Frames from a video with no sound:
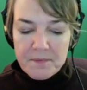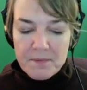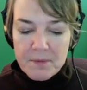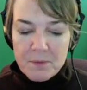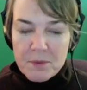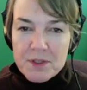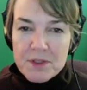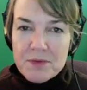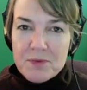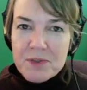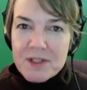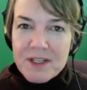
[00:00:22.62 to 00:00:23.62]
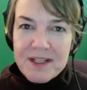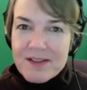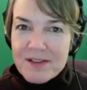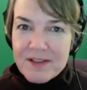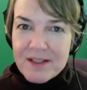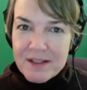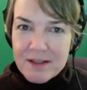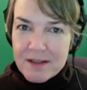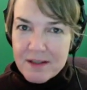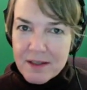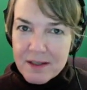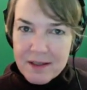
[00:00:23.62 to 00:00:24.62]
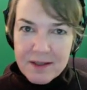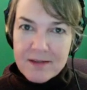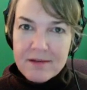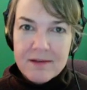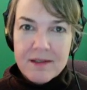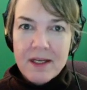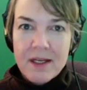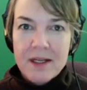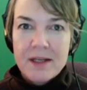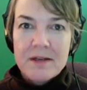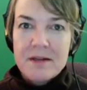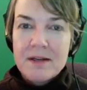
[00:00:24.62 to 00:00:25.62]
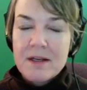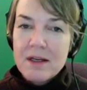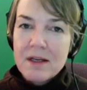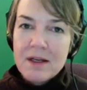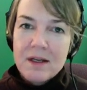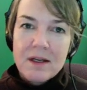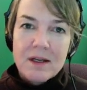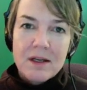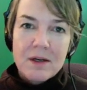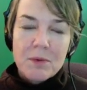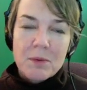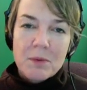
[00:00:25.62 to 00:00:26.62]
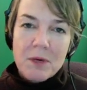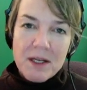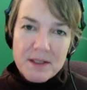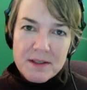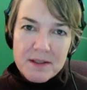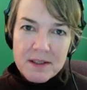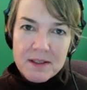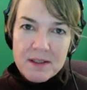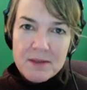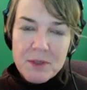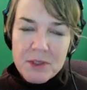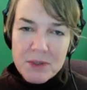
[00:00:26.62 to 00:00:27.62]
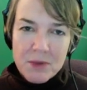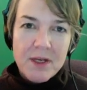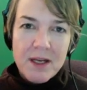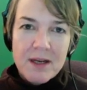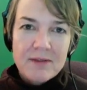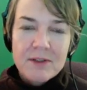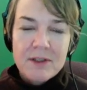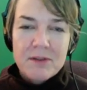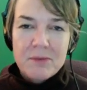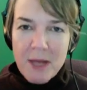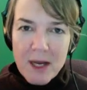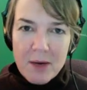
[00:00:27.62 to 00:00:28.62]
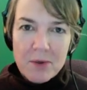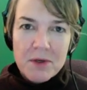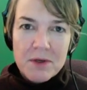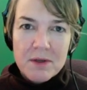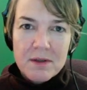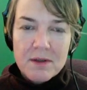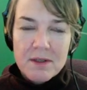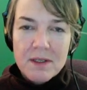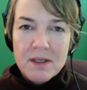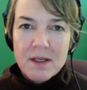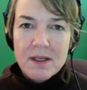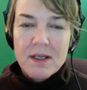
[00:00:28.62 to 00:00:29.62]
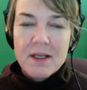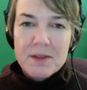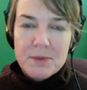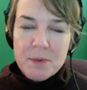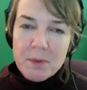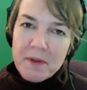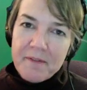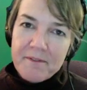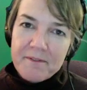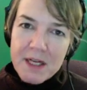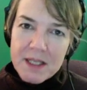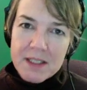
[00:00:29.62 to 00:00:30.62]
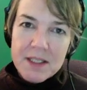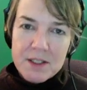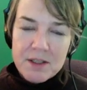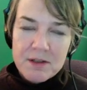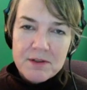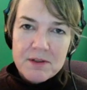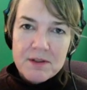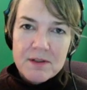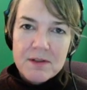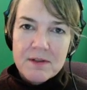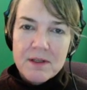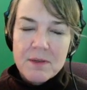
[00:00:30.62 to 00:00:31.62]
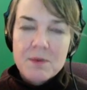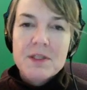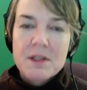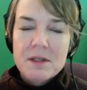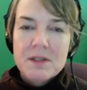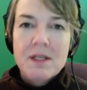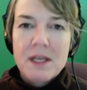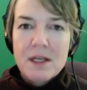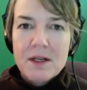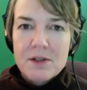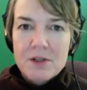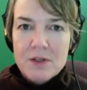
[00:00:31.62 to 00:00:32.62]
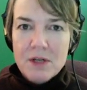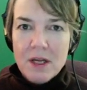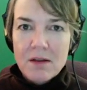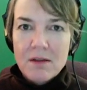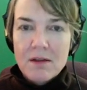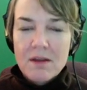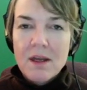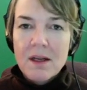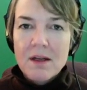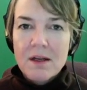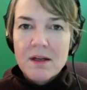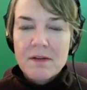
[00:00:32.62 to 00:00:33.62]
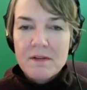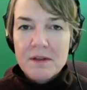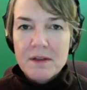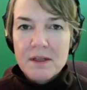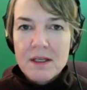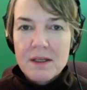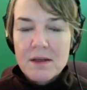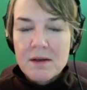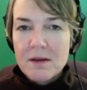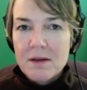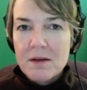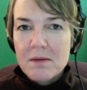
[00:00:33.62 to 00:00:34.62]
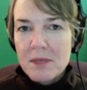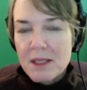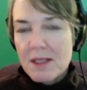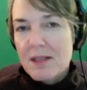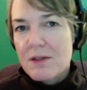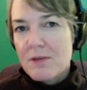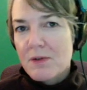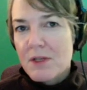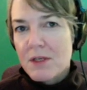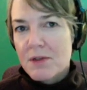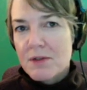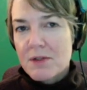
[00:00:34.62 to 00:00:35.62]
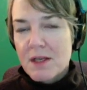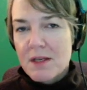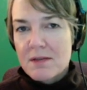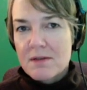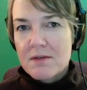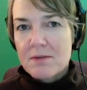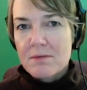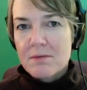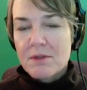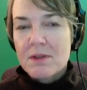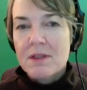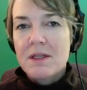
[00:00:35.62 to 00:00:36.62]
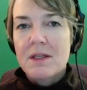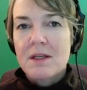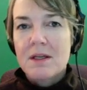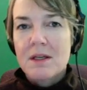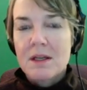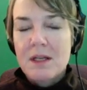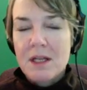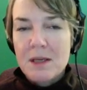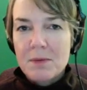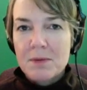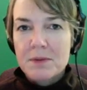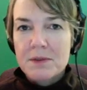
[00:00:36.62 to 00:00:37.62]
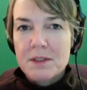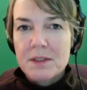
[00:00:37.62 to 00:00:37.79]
we're just really isolated. And when we're isolated, we don't have a lot of power. It's when we find each other that we start to gain our strength. And I feel like making these videos has really enabled